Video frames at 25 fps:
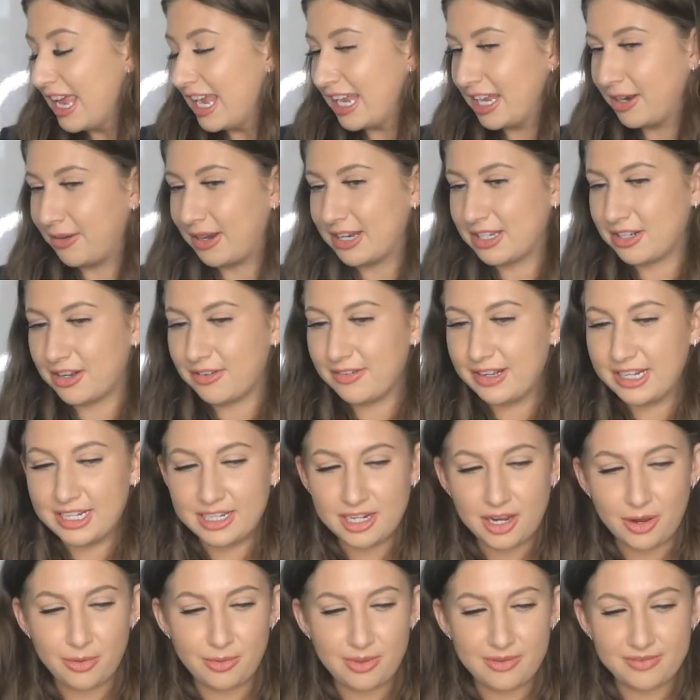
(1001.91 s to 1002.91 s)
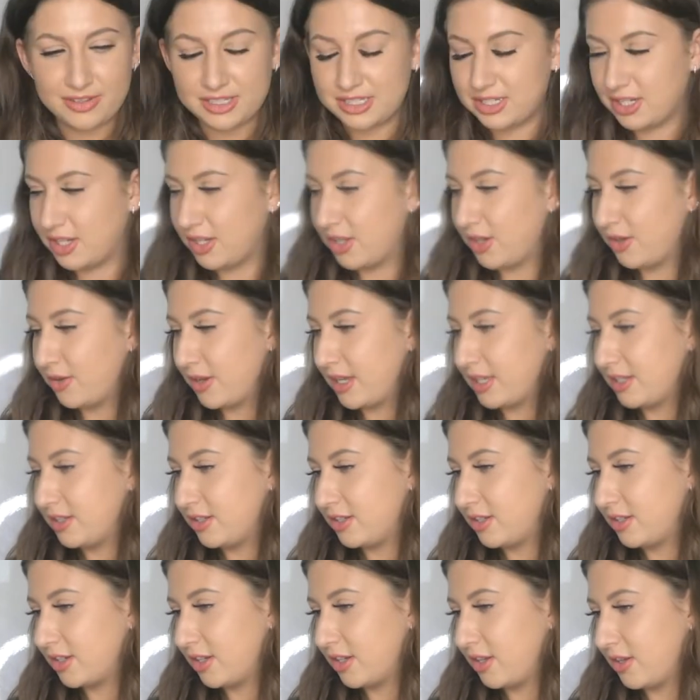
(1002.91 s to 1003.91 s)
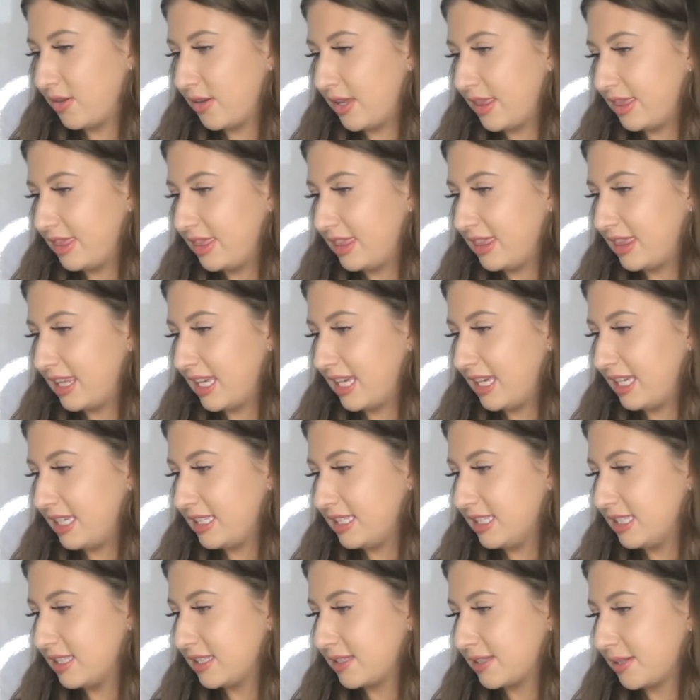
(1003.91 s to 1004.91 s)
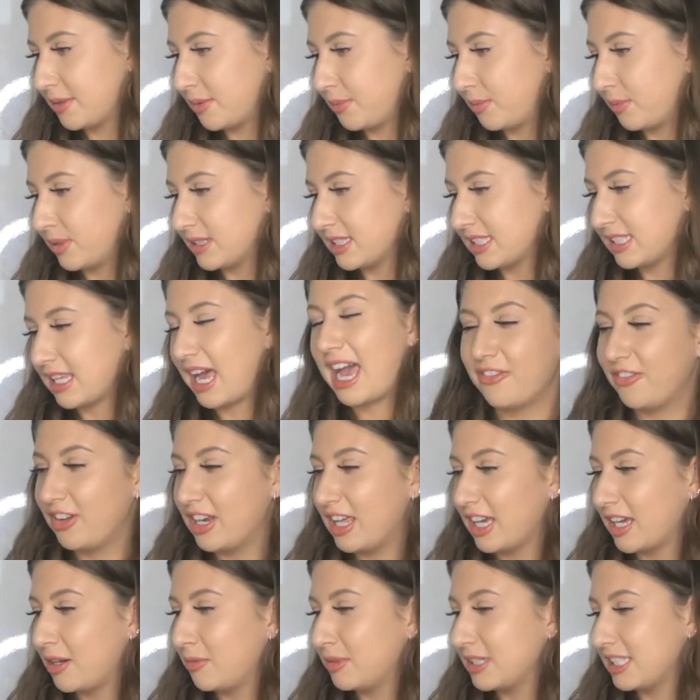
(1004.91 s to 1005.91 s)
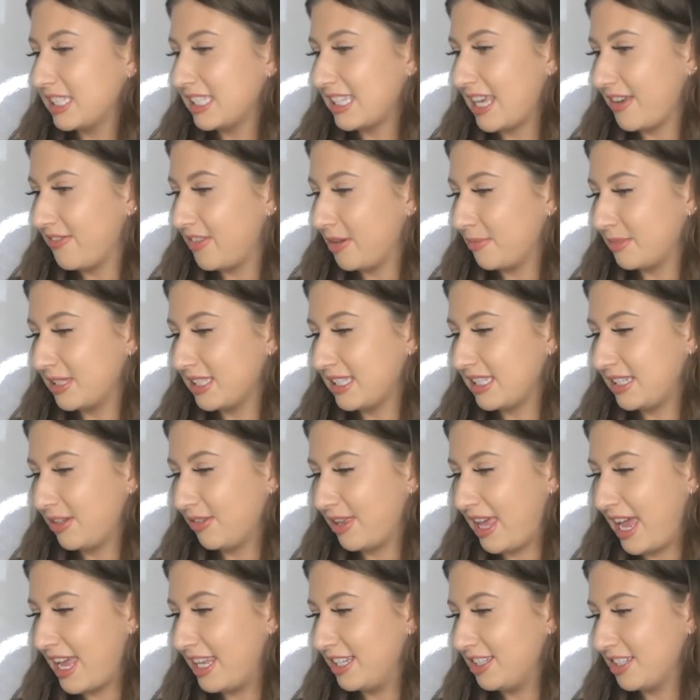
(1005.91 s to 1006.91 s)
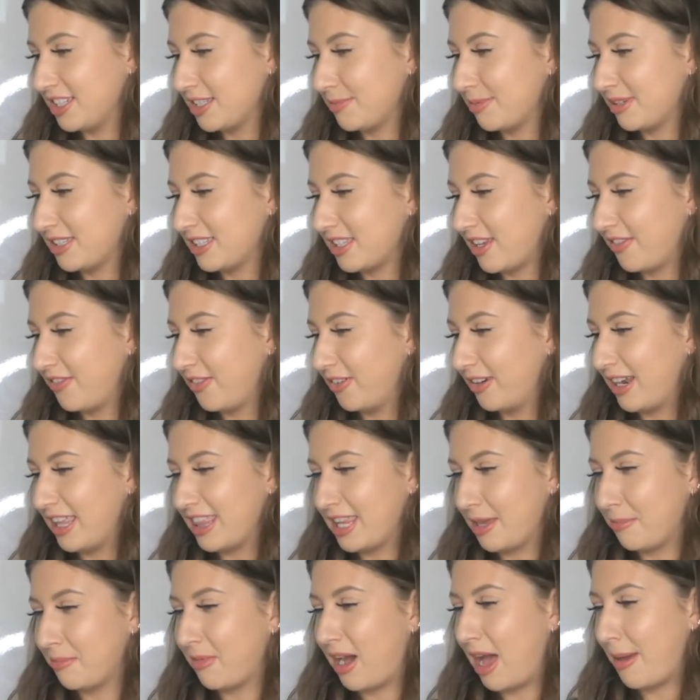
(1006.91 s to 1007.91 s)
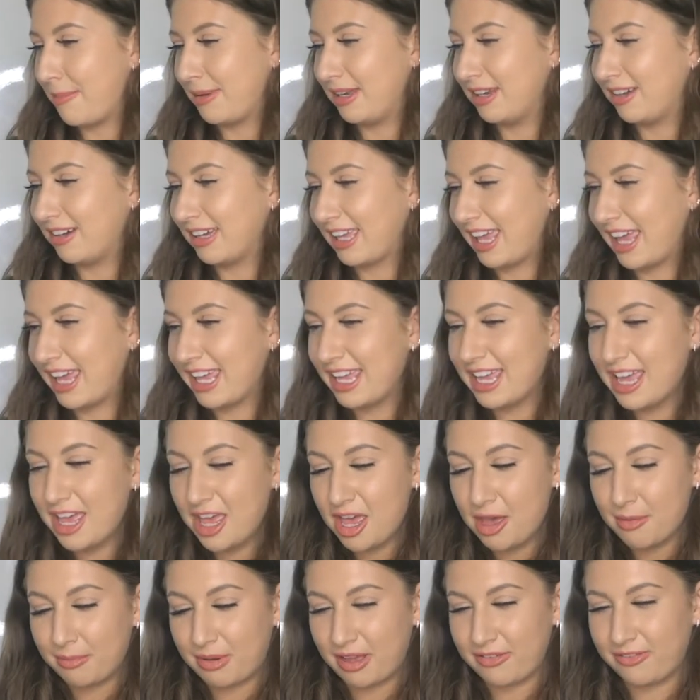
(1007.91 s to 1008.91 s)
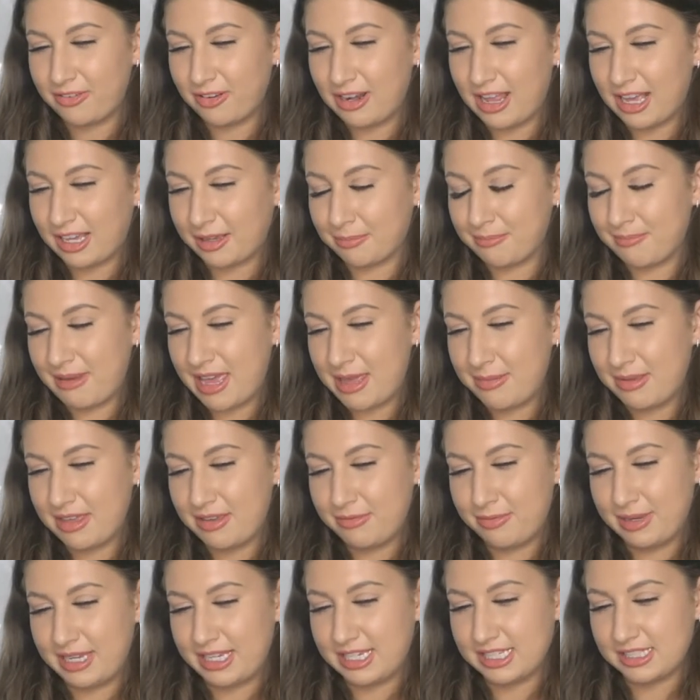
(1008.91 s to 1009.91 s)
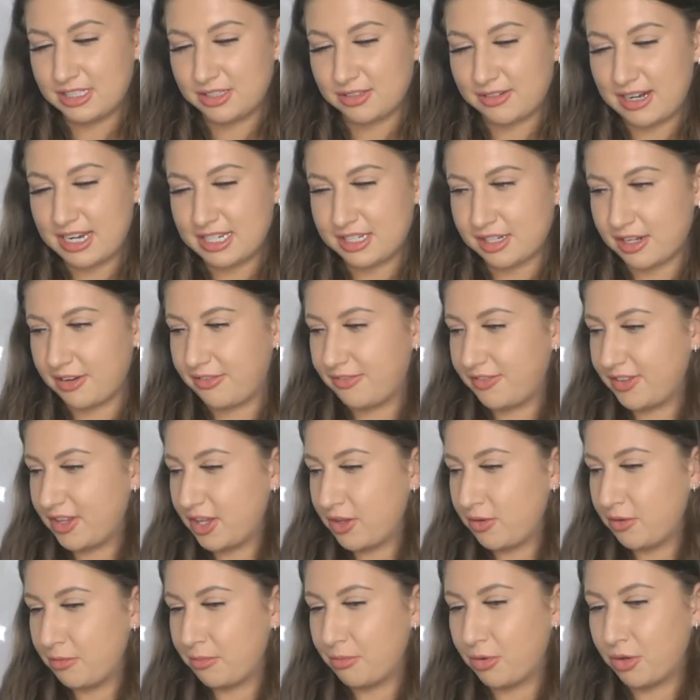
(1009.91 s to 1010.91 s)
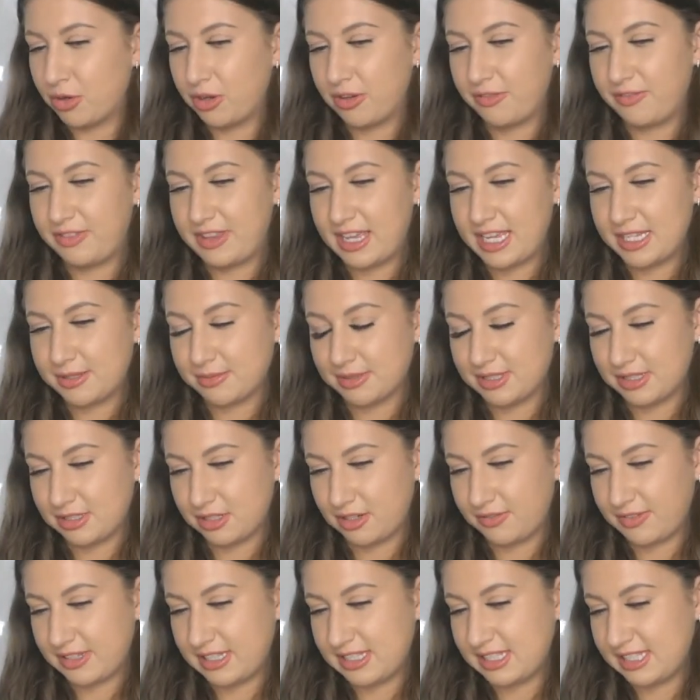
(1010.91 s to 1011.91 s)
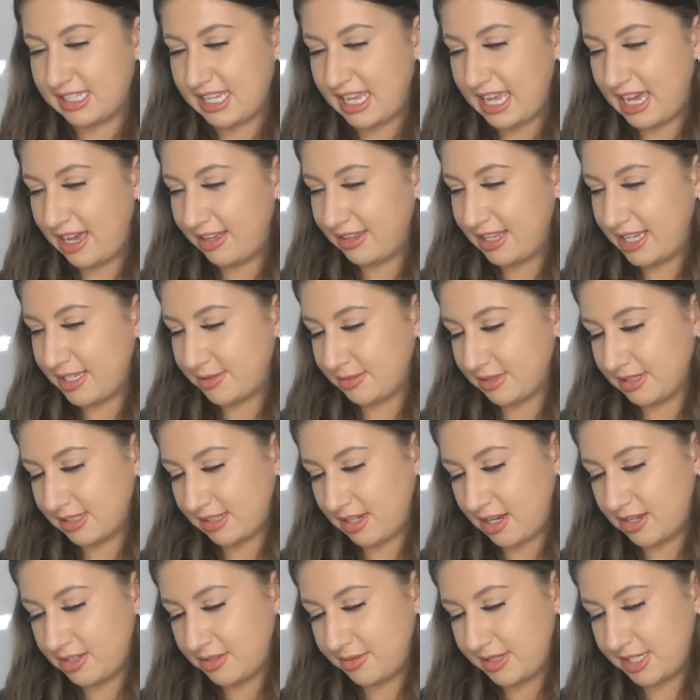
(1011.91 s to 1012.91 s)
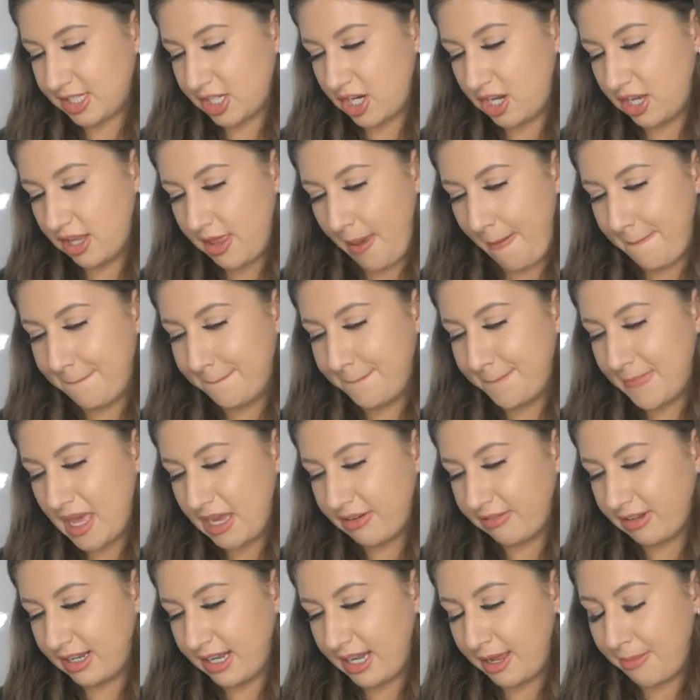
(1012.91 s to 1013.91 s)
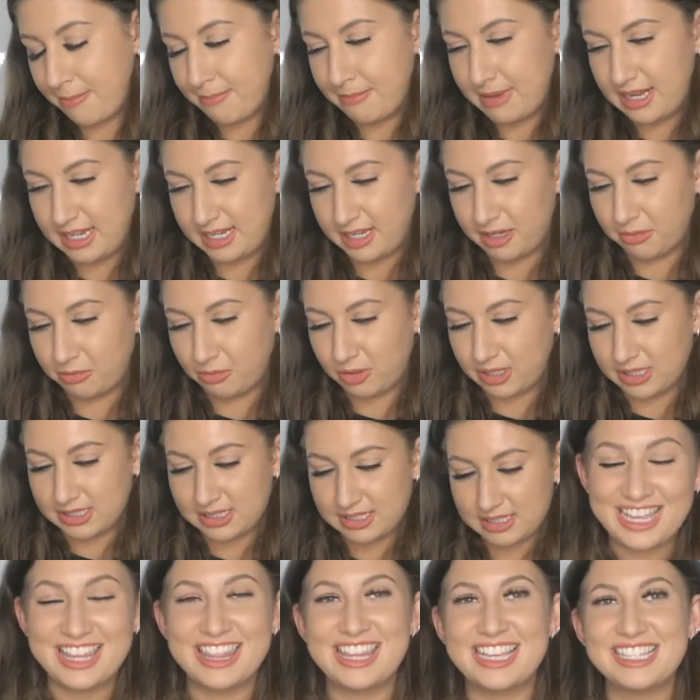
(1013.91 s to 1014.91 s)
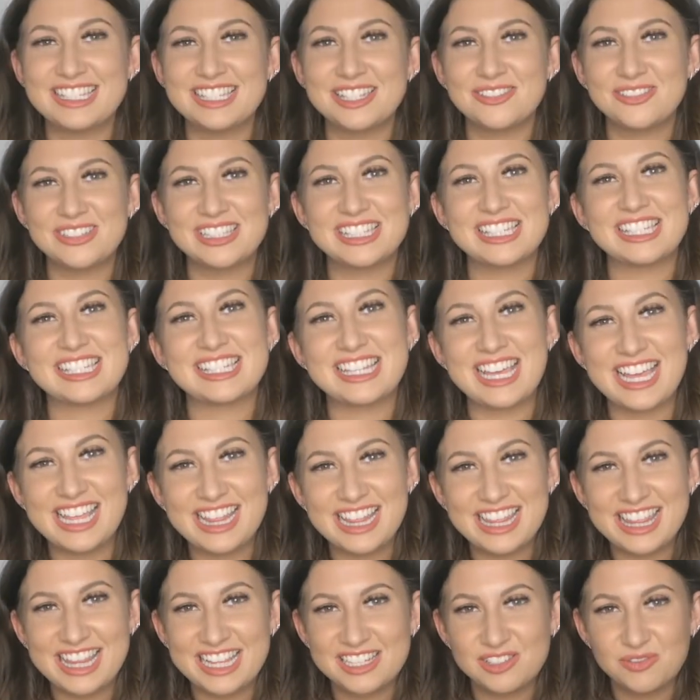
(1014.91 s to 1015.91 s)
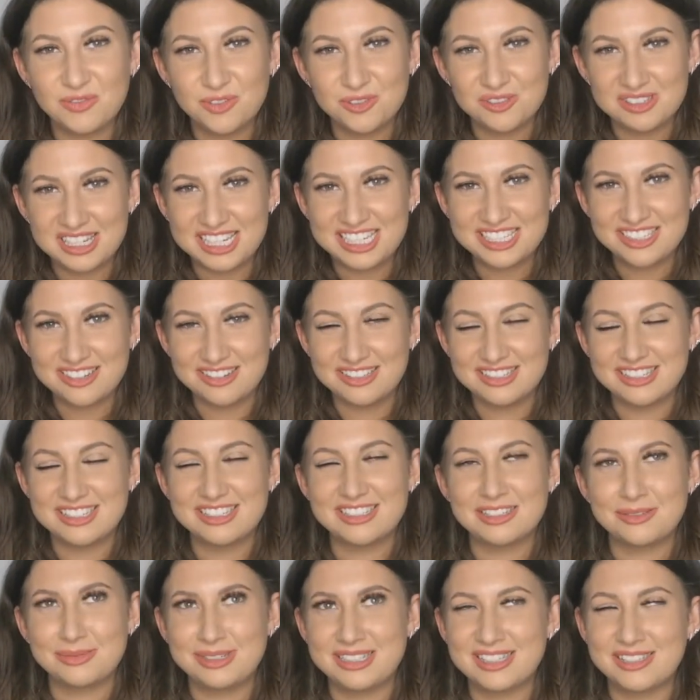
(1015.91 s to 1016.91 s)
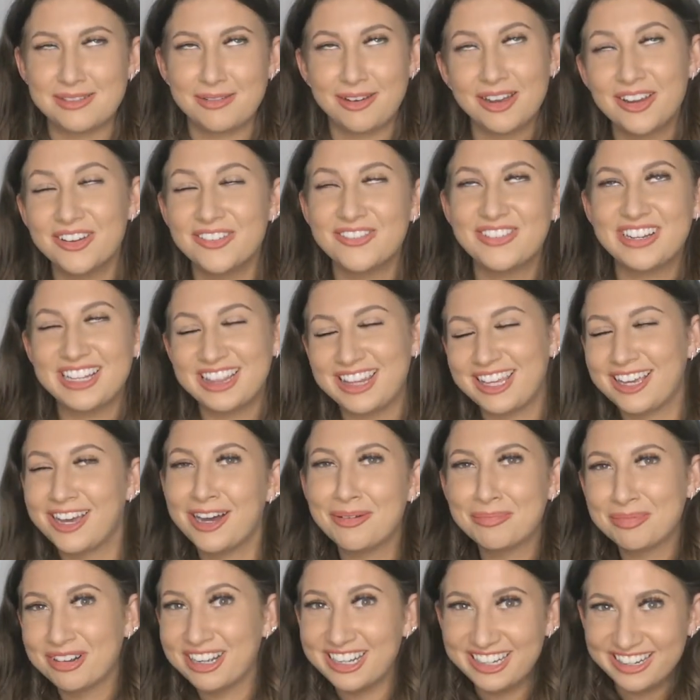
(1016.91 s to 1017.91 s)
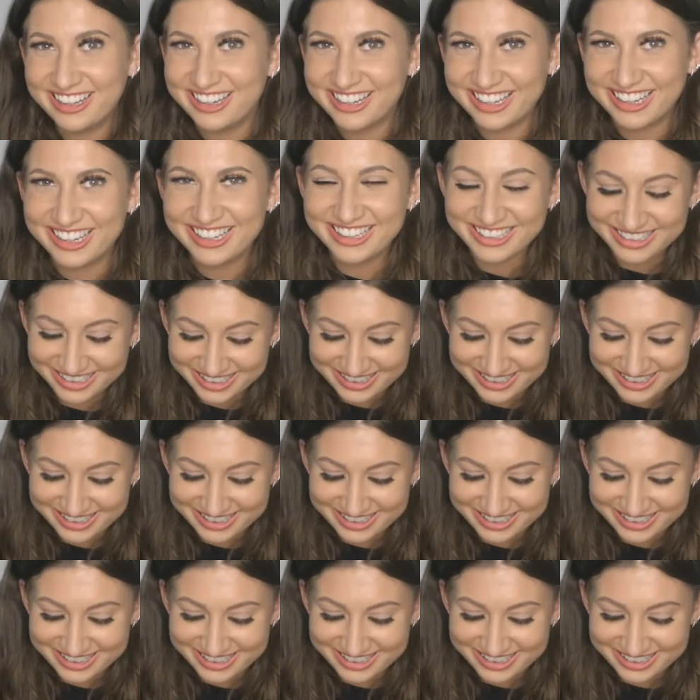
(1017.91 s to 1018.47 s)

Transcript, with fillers: Now, I don't really know whether to do these ones. I feel like I want to save them ones till the end just because I feel like they might be lucky. But I feel like maybe we could scratch a few more of these ones off and see how these ones go, which are the merry million ones. Yeah, these are the ones that say that there's 14 chances to win, so hopefully they are pretty lucky.